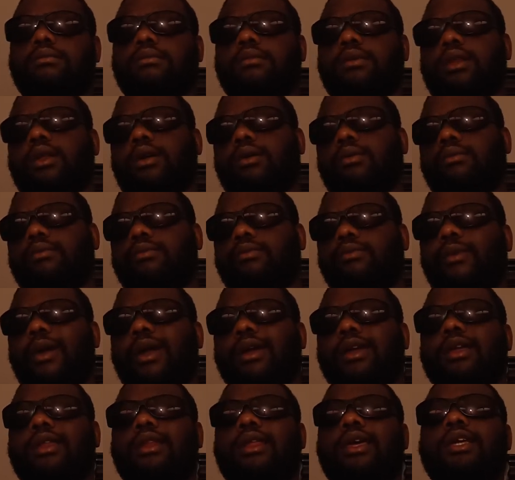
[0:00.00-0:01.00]
you know,
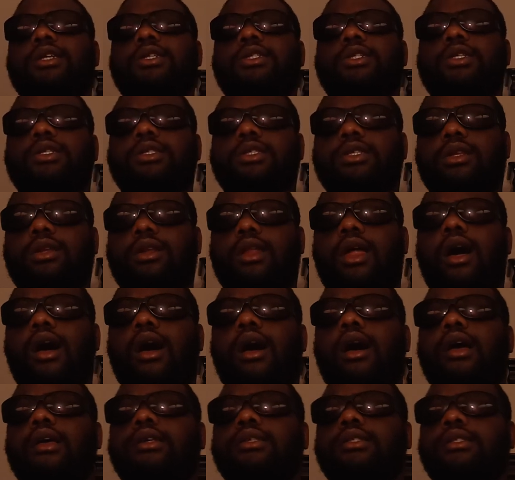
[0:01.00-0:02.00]
regulations,
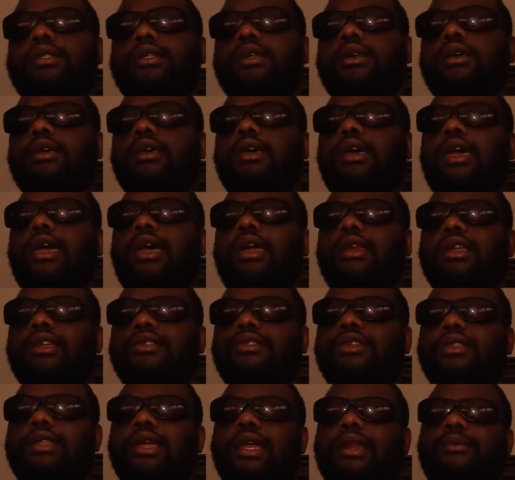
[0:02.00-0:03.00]
laws,
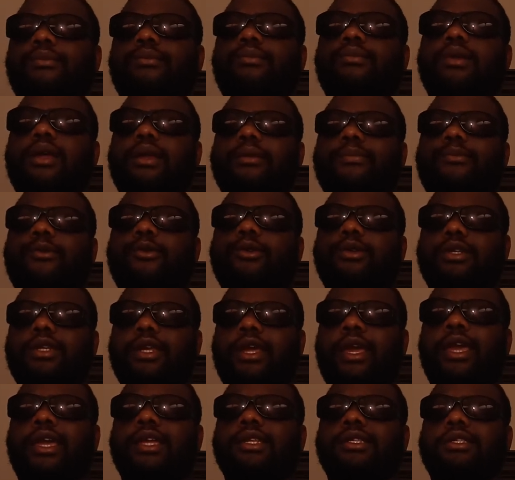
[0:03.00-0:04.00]
anything that, that
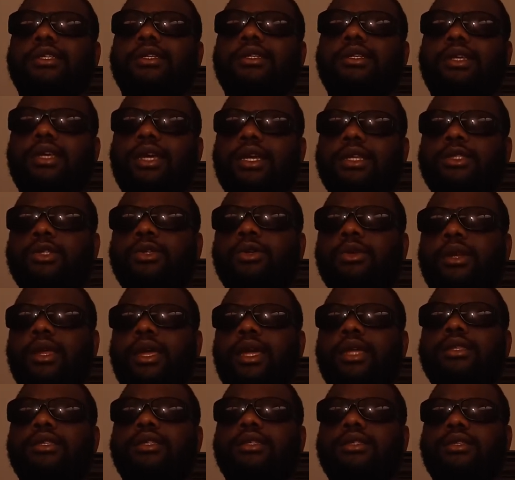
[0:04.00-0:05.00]
pertains to the
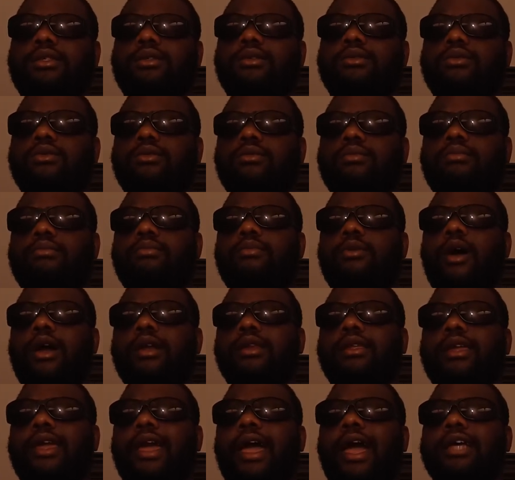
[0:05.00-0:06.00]
internet, to
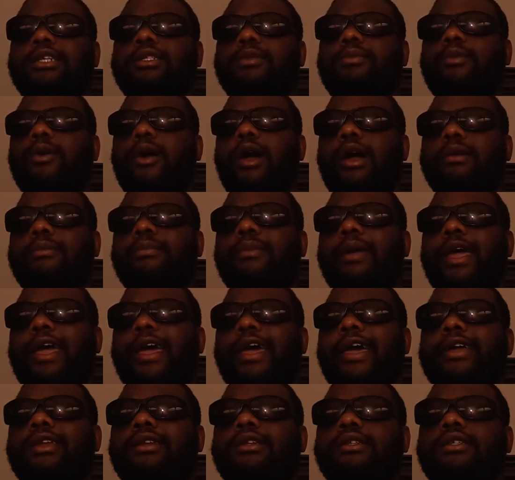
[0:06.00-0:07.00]
broadcast,
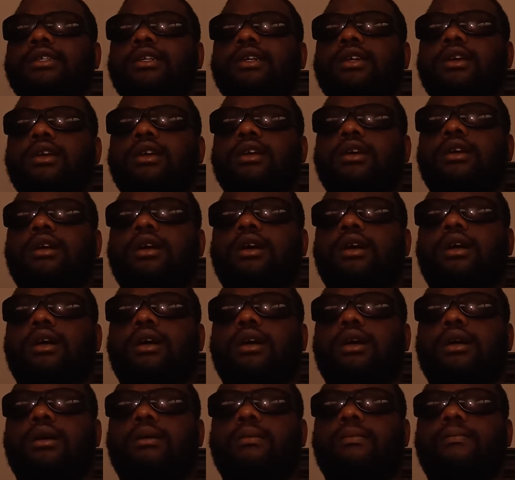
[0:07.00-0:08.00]
broadband,
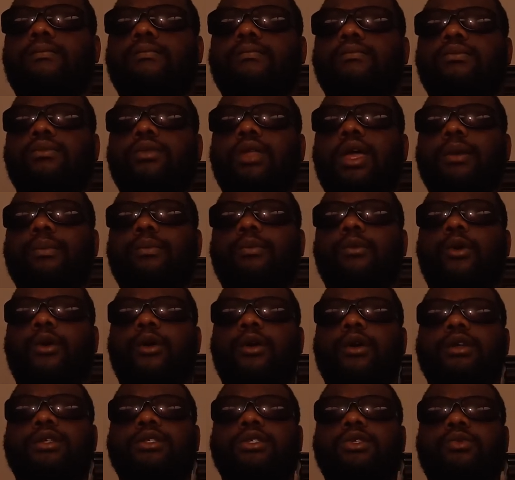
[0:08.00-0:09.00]
um,
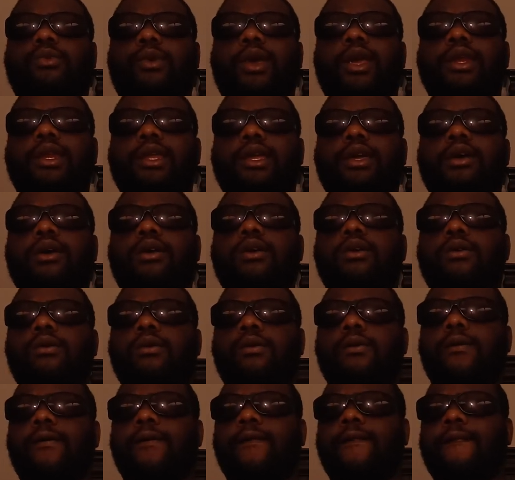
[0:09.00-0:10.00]
networks,
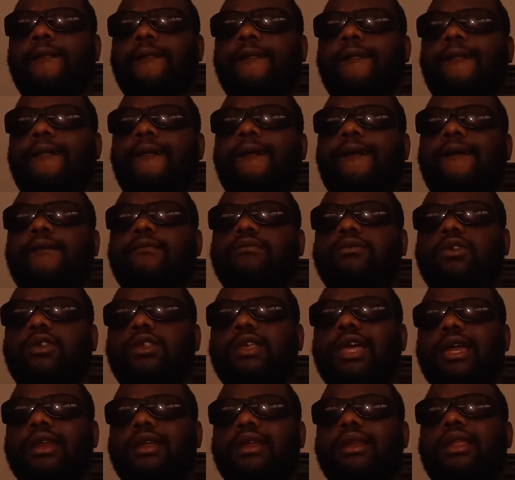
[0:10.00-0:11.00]
radio, um,
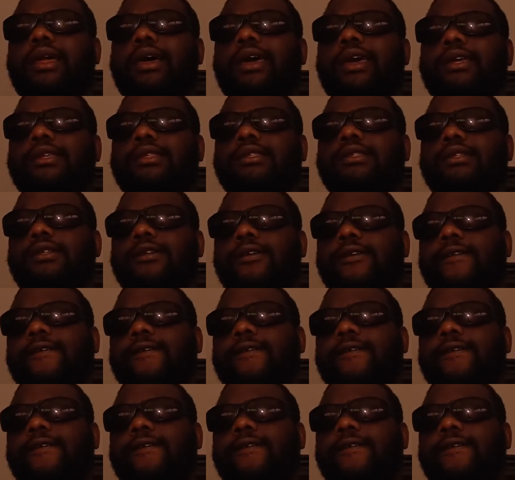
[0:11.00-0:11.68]
satellite,